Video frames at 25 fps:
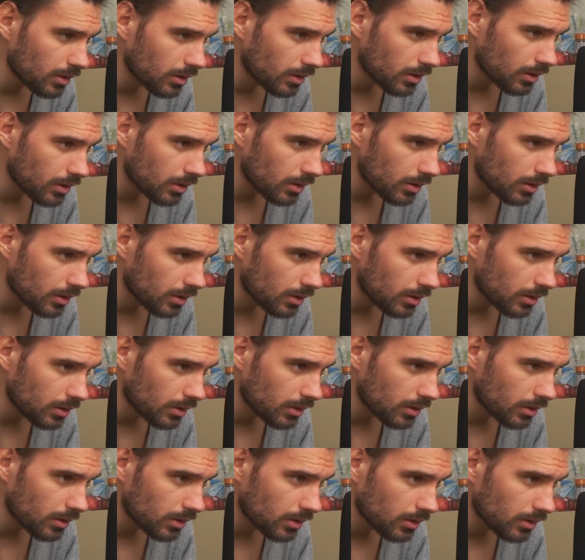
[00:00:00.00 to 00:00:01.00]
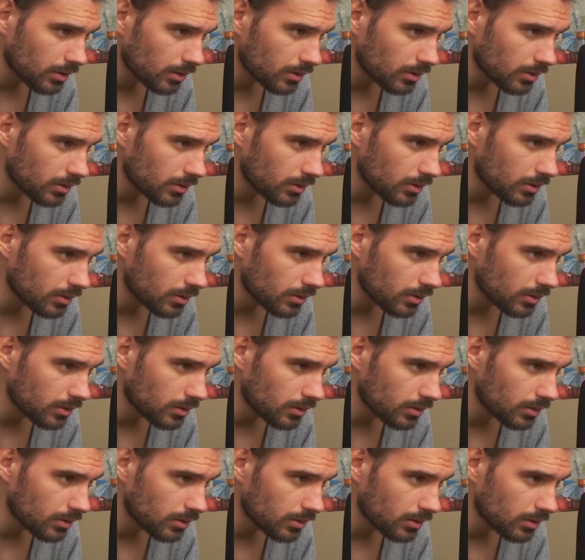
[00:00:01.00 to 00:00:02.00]
And
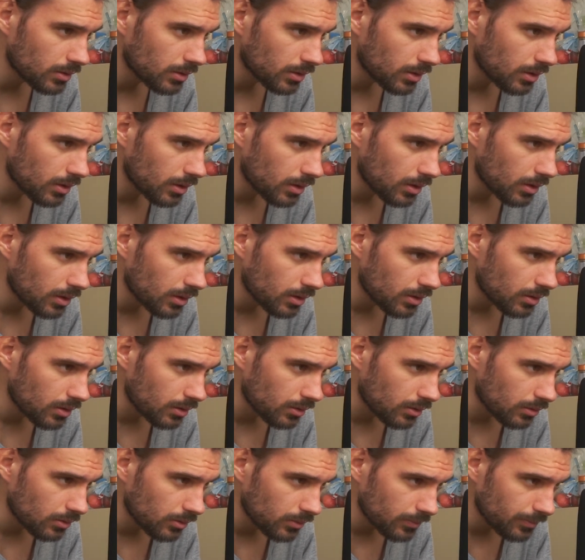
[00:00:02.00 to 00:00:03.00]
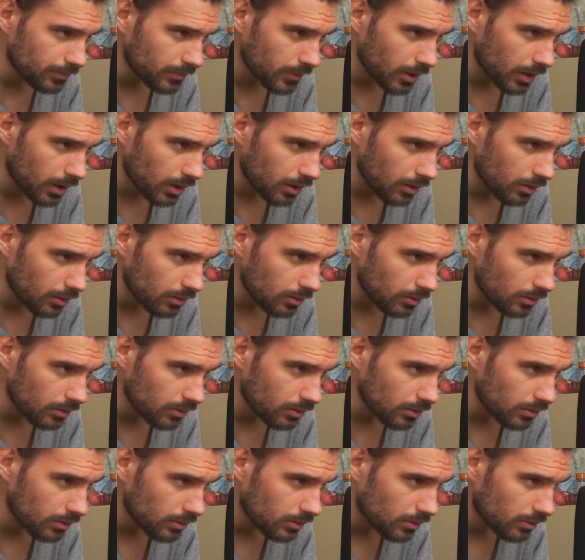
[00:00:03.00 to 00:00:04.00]
so
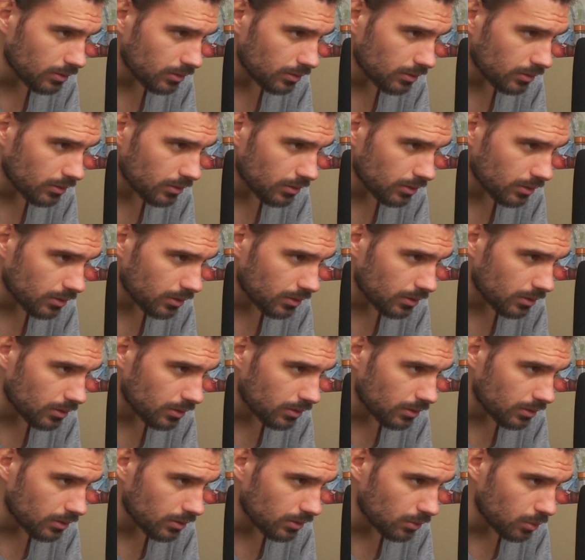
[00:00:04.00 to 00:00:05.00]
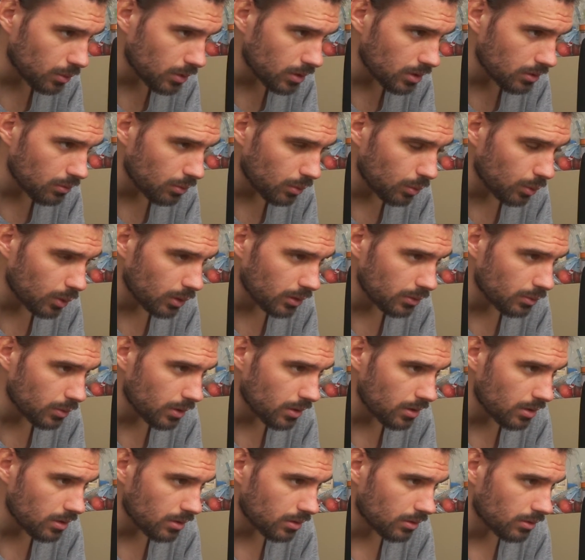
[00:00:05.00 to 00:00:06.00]
now the risk reward
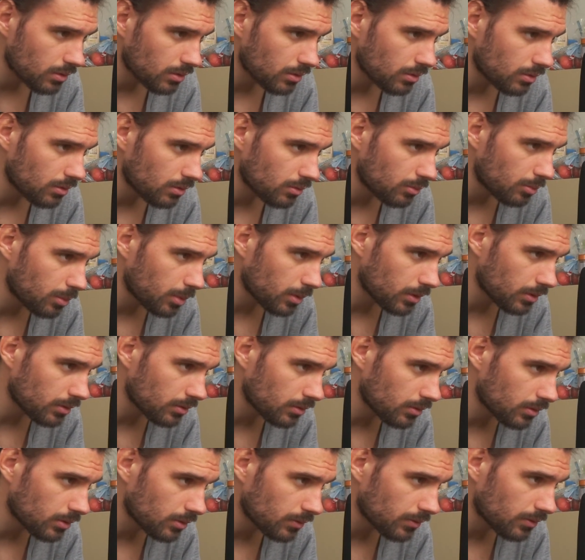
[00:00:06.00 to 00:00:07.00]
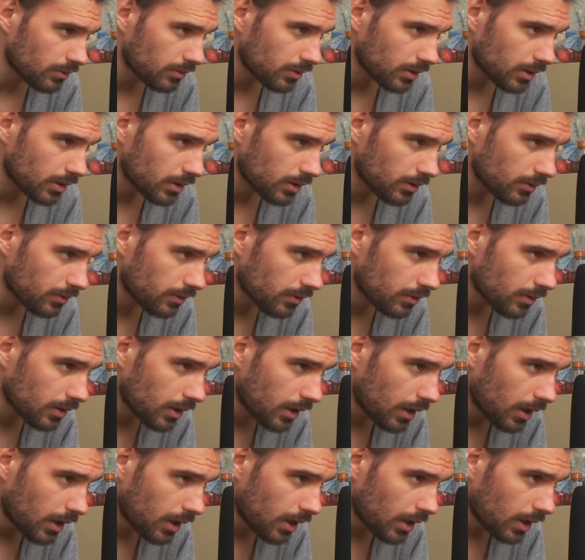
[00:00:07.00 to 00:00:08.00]
ratio is 2.5,
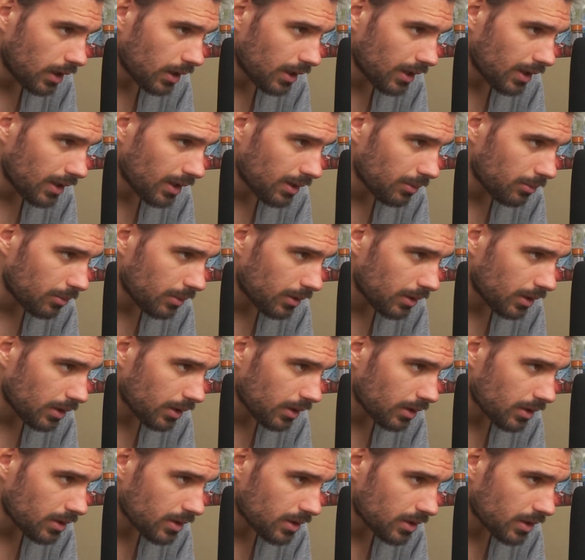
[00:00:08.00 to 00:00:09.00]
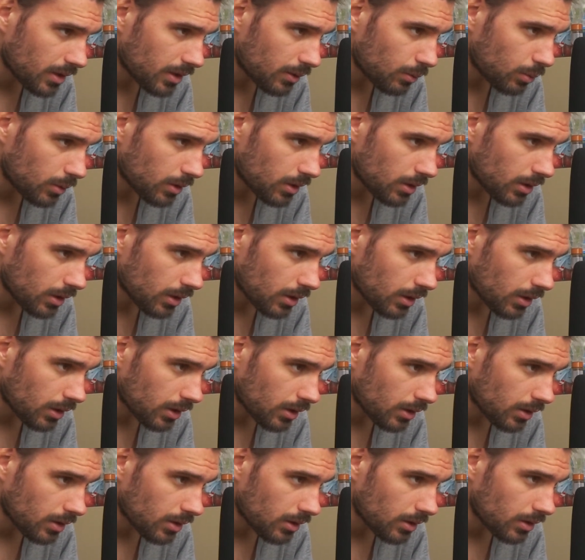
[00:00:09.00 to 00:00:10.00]
but let's say we
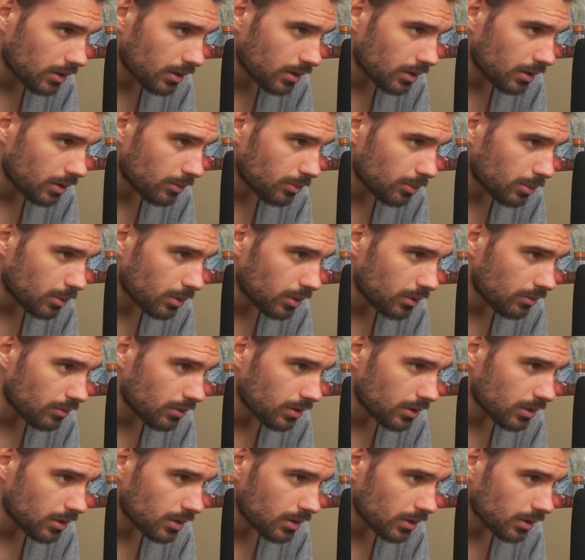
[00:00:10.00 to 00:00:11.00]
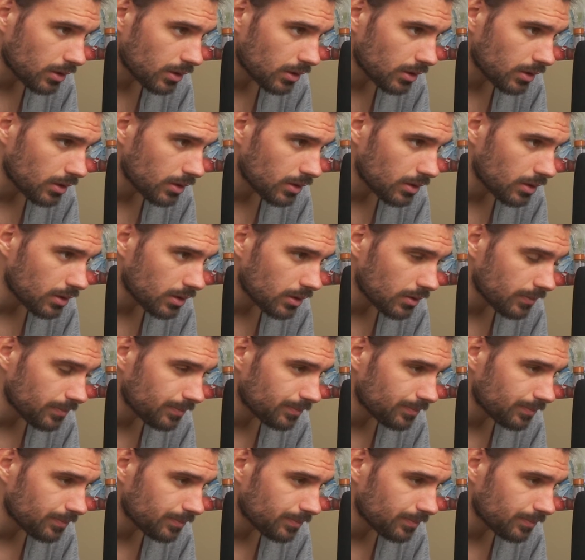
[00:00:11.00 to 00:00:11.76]
target the previous highs.